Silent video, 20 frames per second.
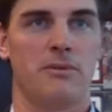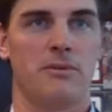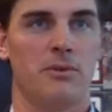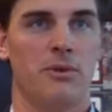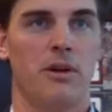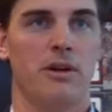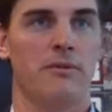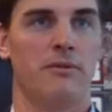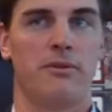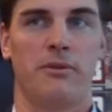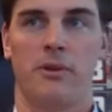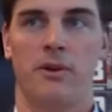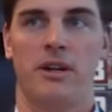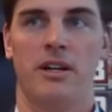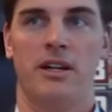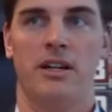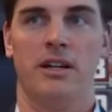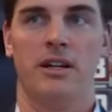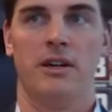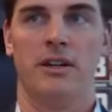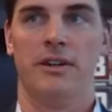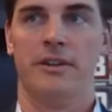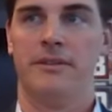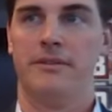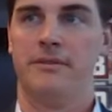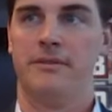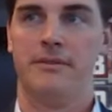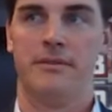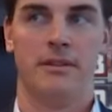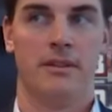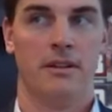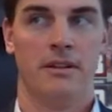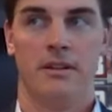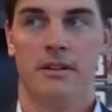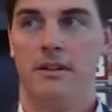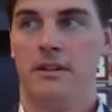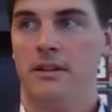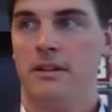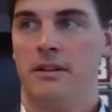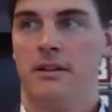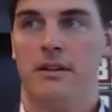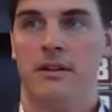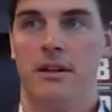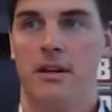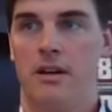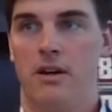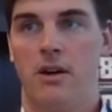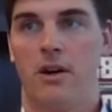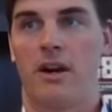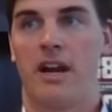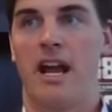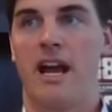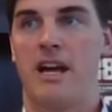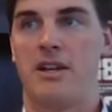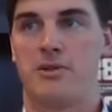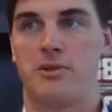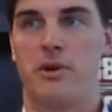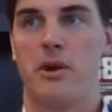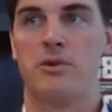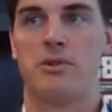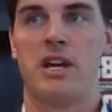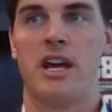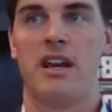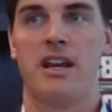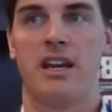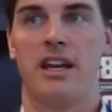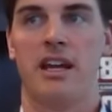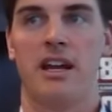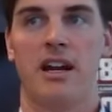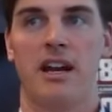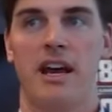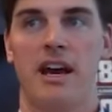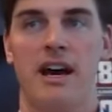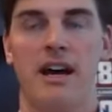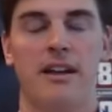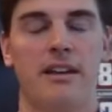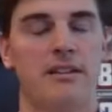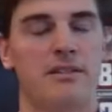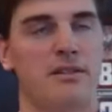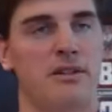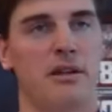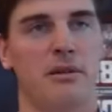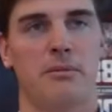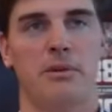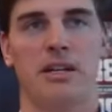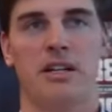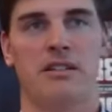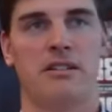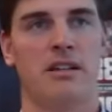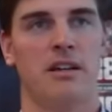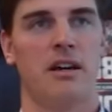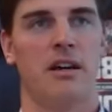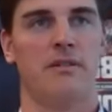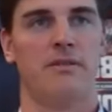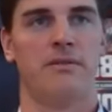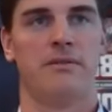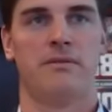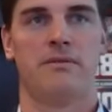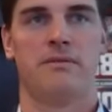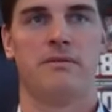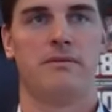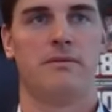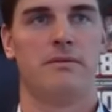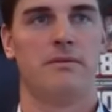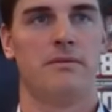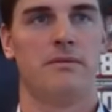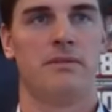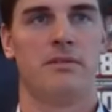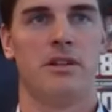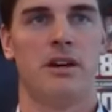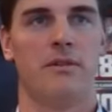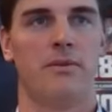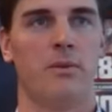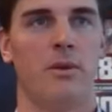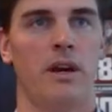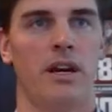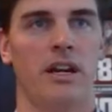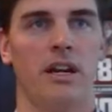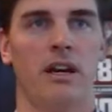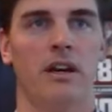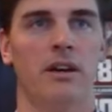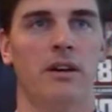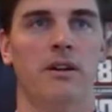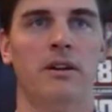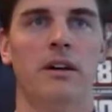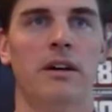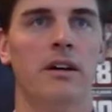run free on our guys rotating in and out, it's going to be a tough tough way to go.